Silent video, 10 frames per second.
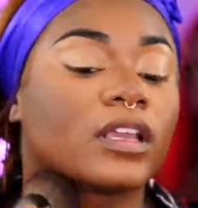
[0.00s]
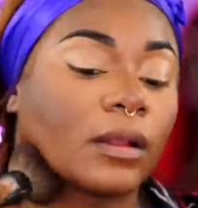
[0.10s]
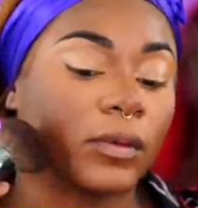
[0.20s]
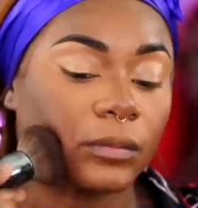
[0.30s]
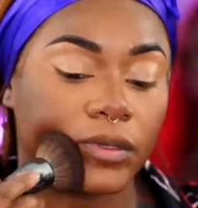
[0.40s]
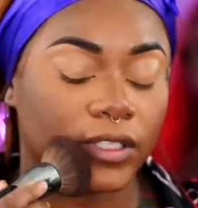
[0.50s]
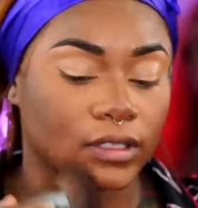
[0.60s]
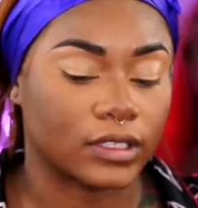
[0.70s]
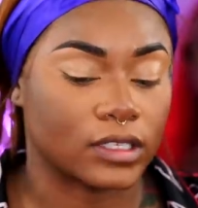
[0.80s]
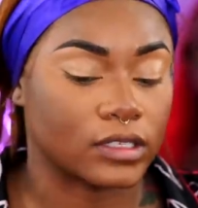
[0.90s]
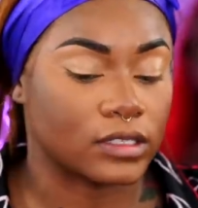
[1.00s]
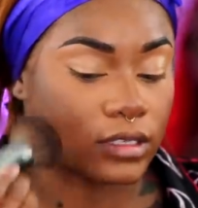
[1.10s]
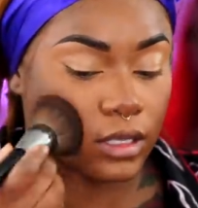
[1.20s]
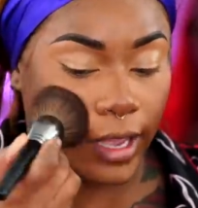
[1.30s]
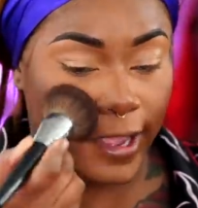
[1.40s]
And I'm going to put
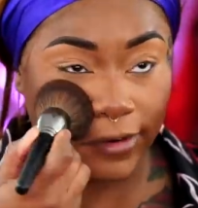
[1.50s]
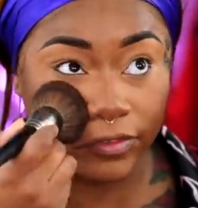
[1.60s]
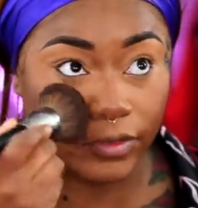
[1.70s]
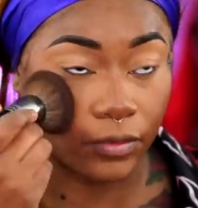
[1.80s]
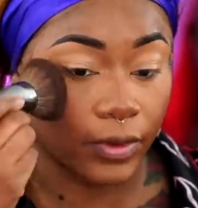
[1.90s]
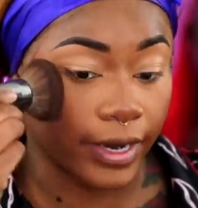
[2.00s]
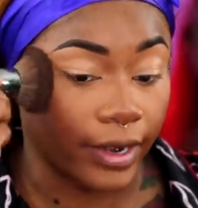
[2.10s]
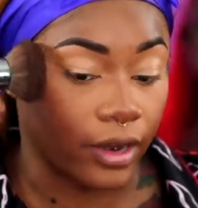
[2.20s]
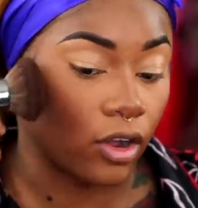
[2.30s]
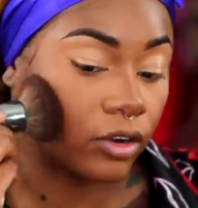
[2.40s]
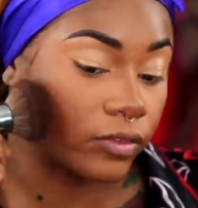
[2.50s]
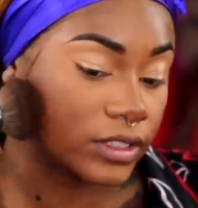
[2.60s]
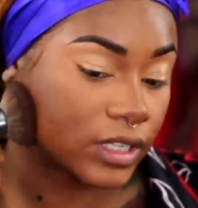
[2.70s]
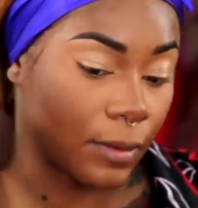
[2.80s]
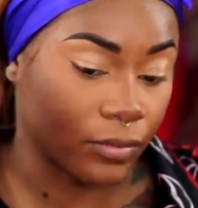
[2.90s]
this everywhere,
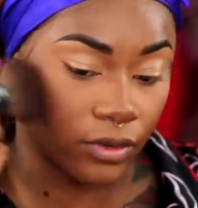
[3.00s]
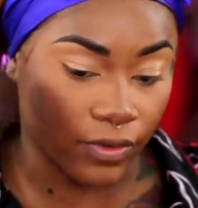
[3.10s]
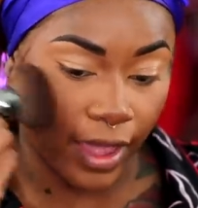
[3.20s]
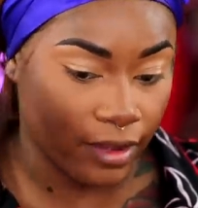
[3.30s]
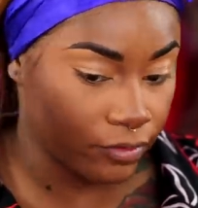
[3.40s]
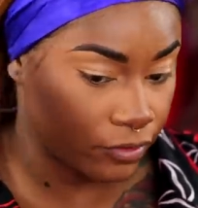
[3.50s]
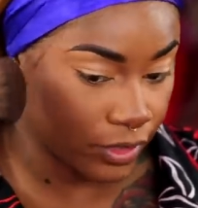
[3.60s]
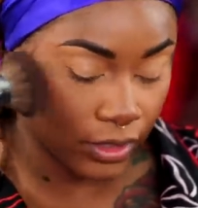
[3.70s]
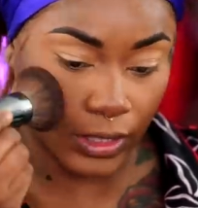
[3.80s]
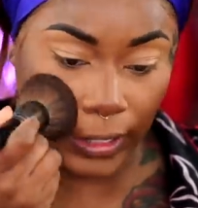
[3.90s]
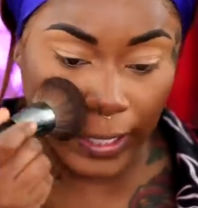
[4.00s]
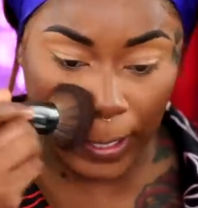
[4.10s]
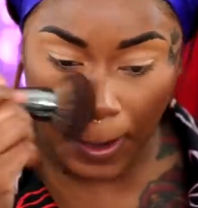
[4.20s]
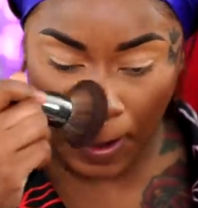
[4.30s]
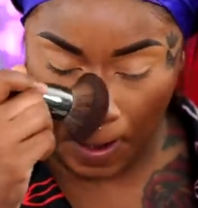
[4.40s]
over top of
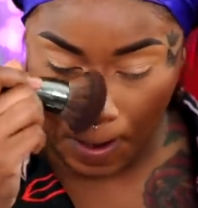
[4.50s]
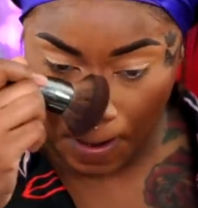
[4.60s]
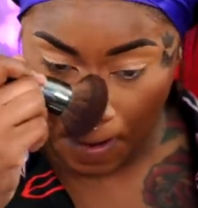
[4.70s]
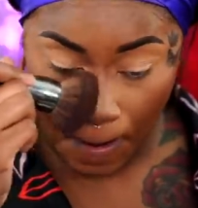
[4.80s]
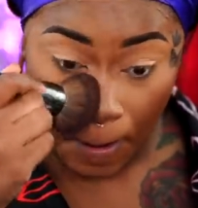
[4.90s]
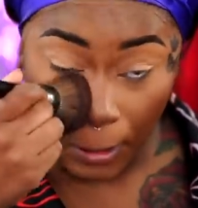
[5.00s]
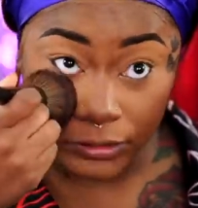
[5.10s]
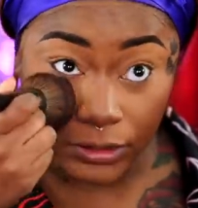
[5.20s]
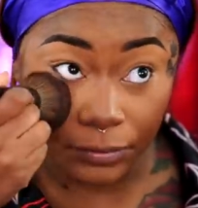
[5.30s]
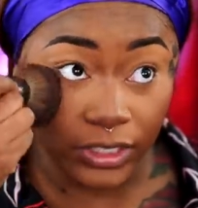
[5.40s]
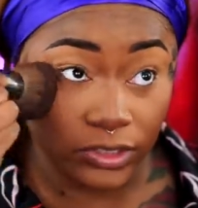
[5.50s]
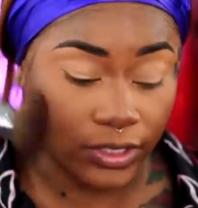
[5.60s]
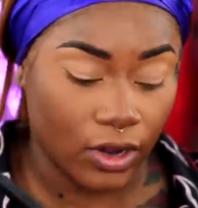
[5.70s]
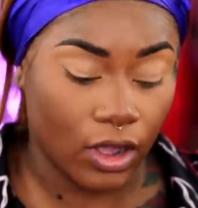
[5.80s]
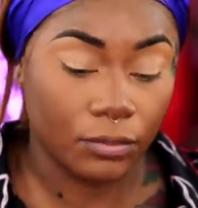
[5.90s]
everything, to make
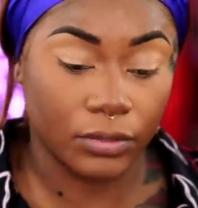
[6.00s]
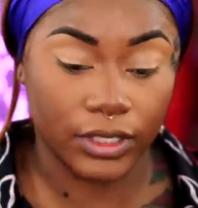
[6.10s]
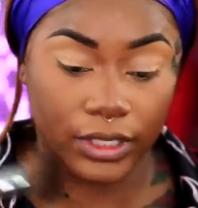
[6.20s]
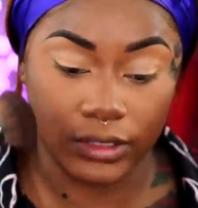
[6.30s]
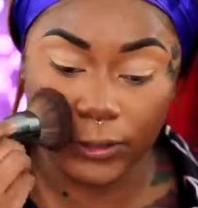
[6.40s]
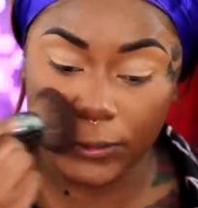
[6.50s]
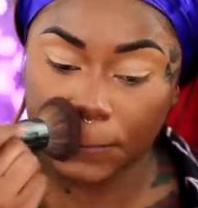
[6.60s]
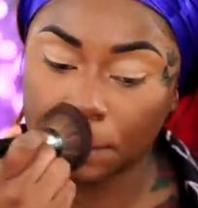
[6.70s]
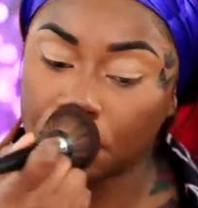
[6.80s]
sure it all blends.